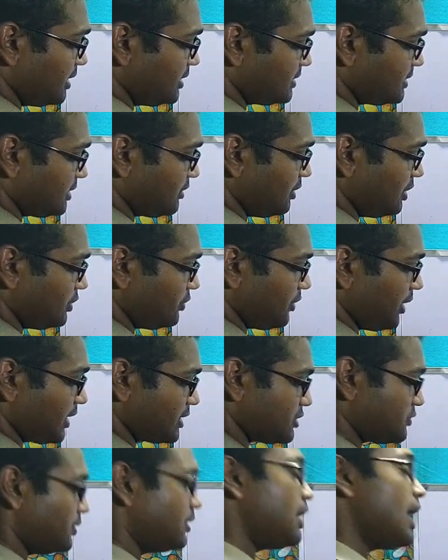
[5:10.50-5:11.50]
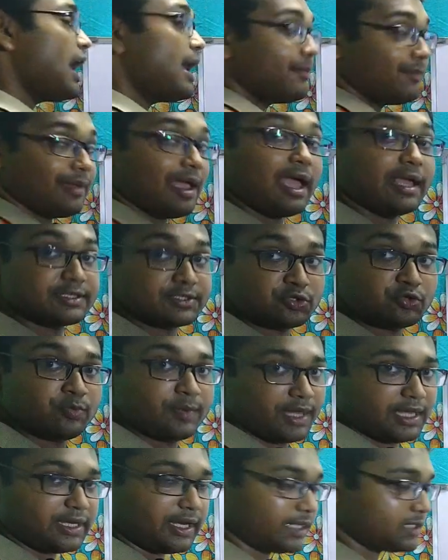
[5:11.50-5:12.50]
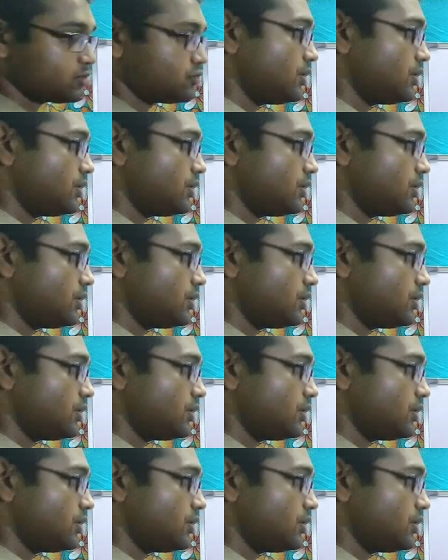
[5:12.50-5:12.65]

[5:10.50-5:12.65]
equal to x1, I'm assuming it x1